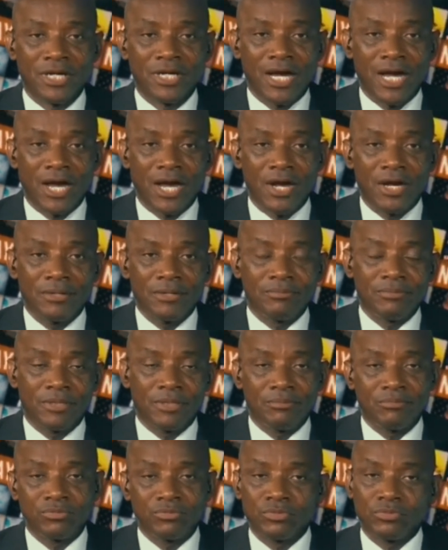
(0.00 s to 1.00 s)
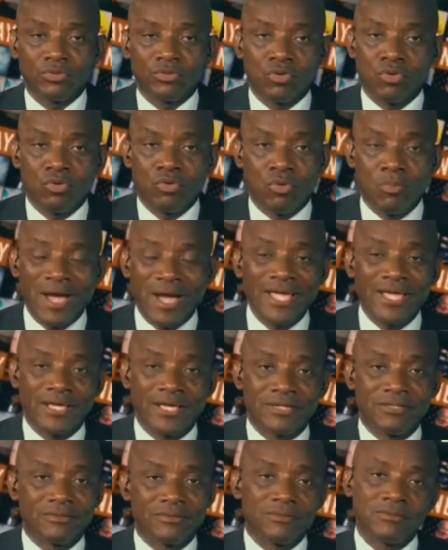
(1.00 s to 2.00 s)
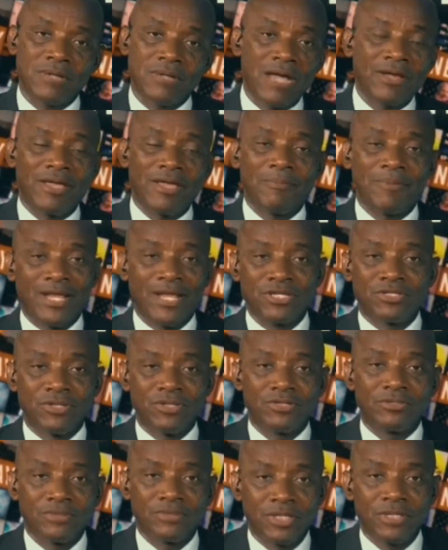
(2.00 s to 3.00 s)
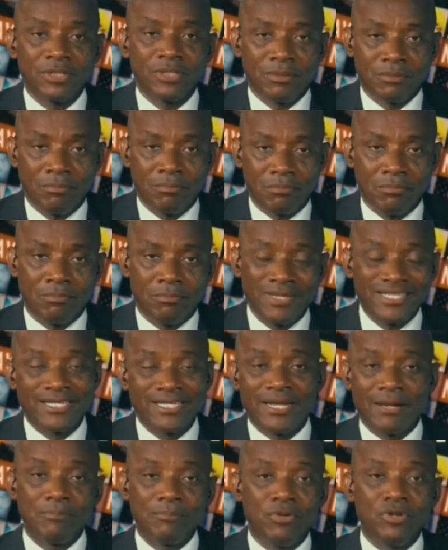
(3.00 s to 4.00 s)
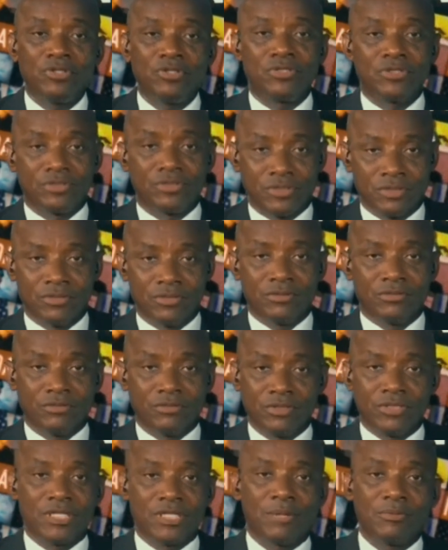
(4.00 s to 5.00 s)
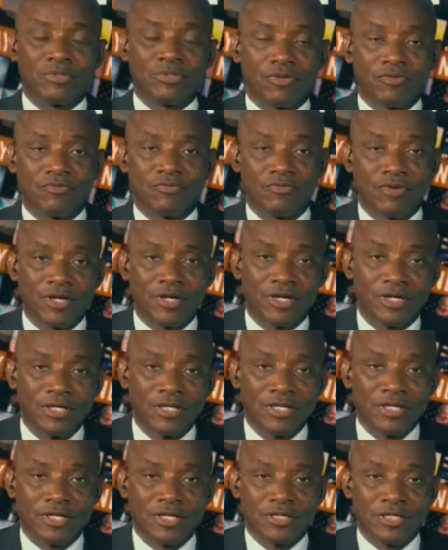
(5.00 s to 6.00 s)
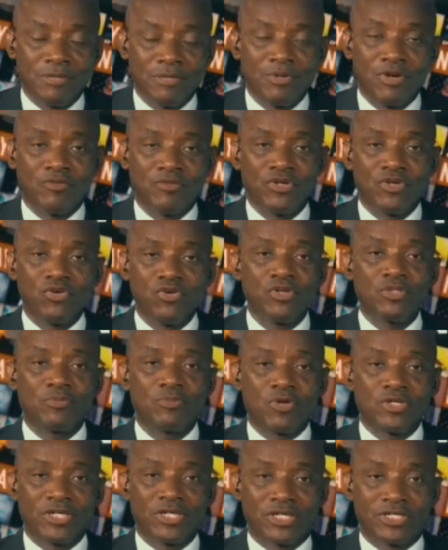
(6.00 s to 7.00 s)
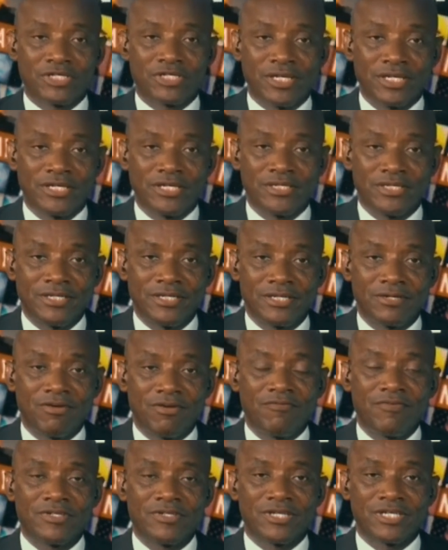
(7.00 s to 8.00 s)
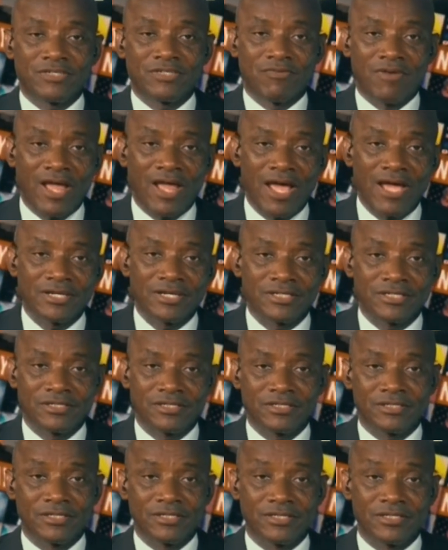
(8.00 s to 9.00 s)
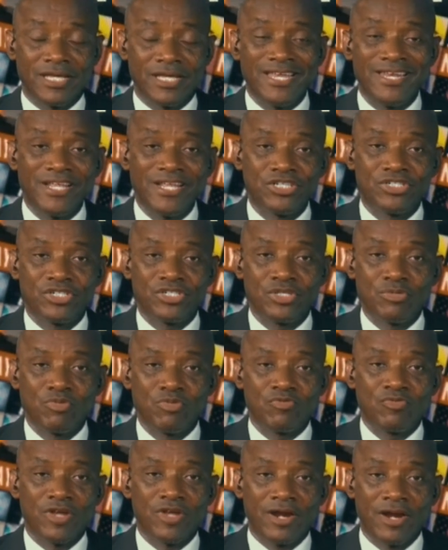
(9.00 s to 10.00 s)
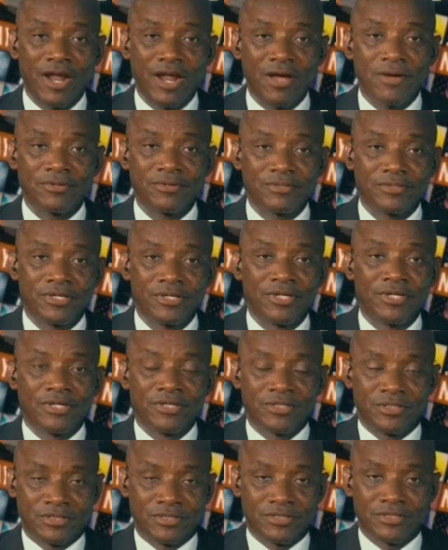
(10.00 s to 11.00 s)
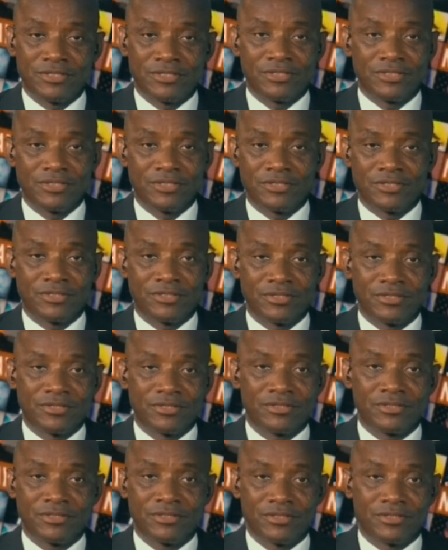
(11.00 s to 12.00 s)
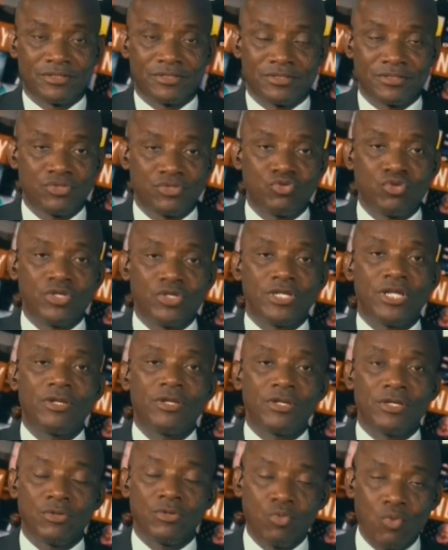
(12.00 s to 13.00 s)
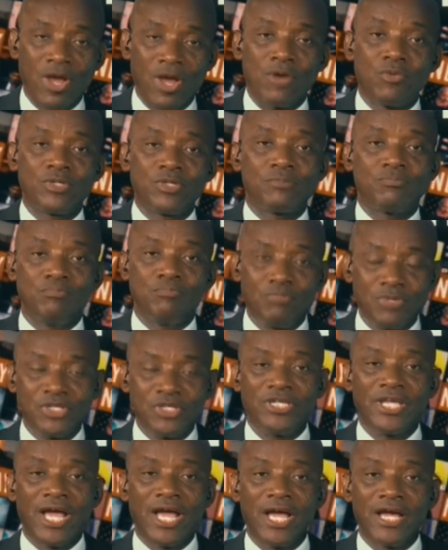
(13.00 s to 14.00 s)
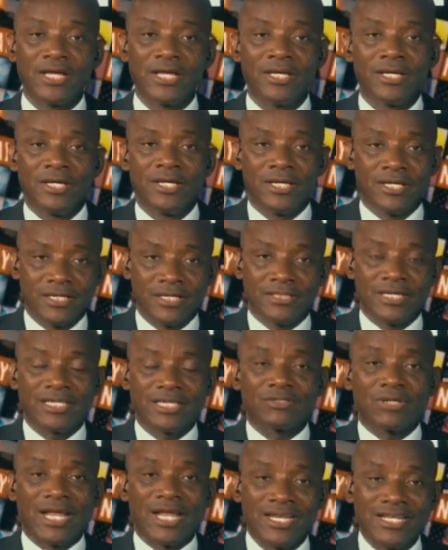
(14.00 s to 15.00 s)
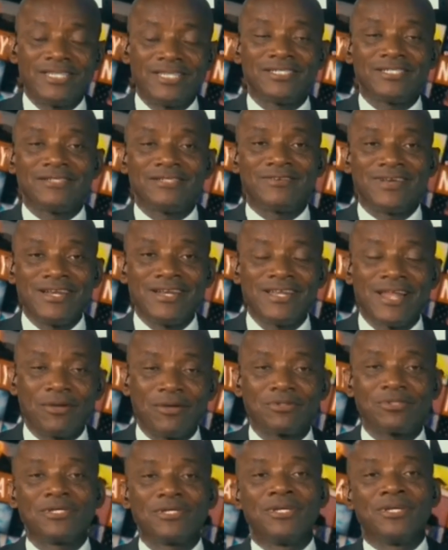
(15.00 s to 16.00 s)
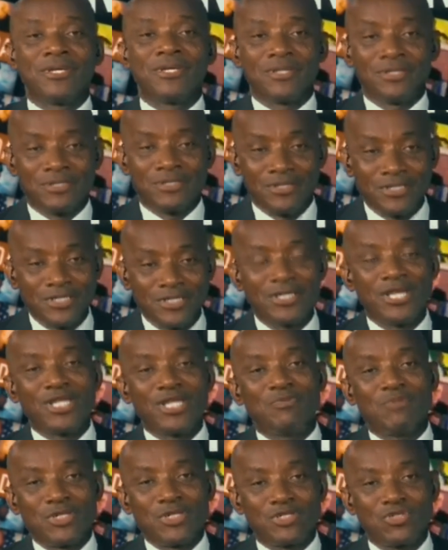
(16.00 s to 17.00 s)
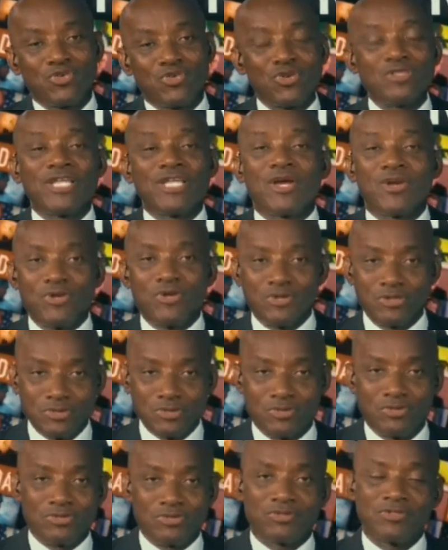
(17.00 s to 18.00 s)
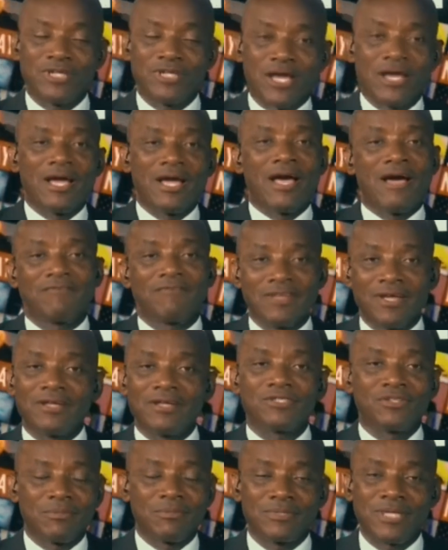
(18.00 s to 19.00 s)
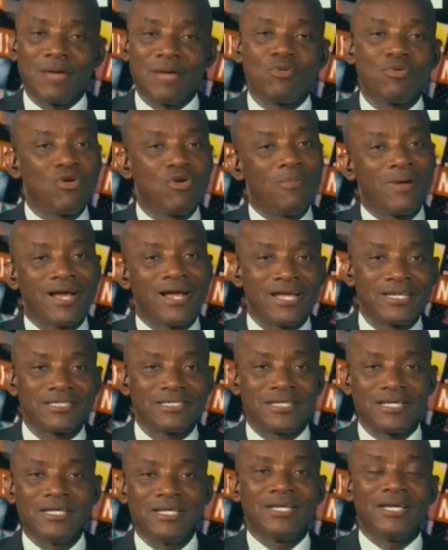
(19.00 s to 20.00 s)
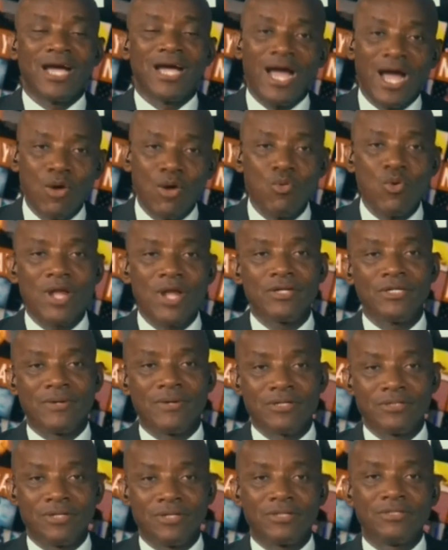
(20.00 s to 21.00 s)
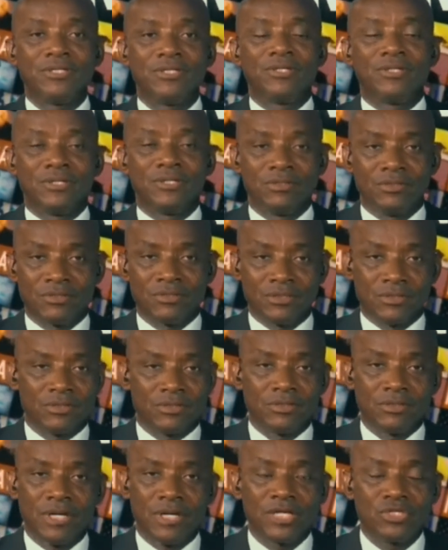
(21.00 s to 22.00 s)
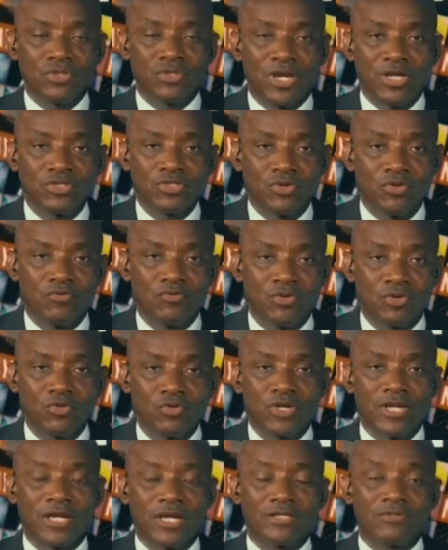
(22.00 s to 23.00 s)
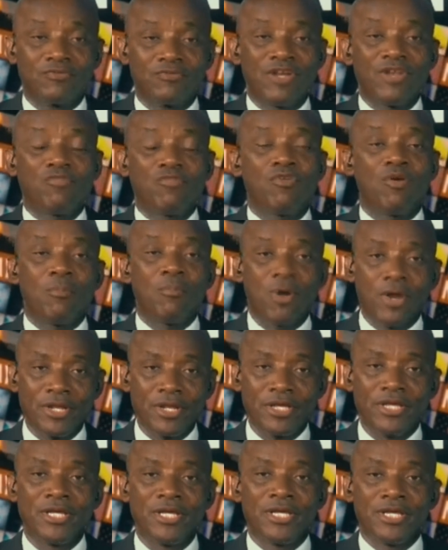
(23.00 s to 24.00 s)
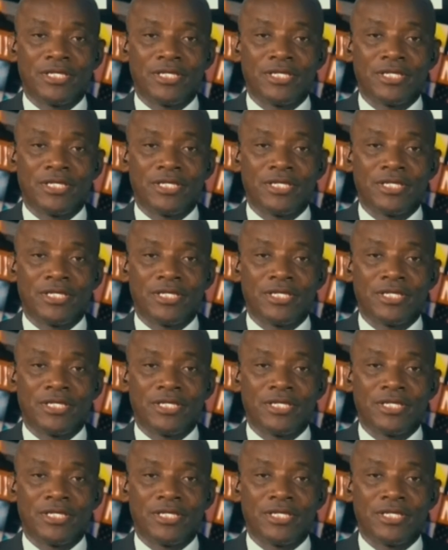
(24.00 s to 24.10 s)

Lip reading: Umahi arguably has done better than most, you know, in terms of the many of the roads projects that the government has flagged, his energy moving around. Is doing well with media. It's actually at least reading out engagements, roles they're going to do. Now, after some time, we'll go back and say how well they are done, you know, and so on and so forth. Look at value for money.